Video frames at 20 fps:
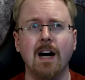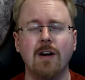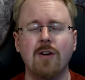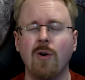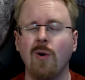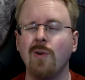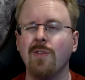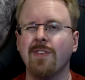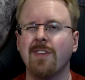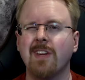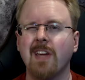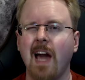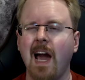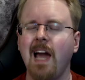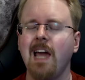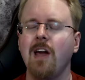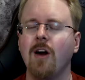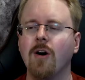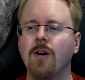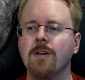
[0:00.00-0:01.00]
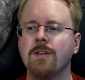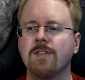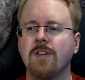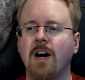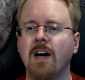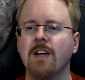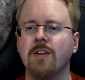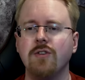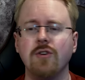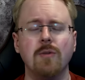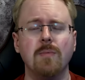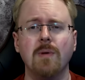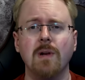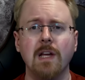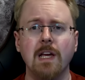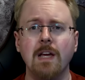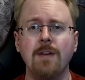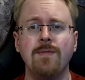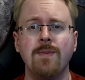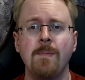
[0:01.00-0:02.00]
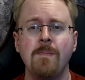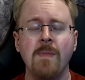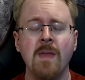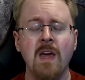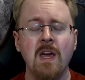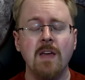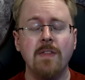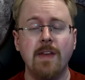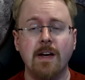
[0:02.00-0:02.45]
called Chaos, I do believe,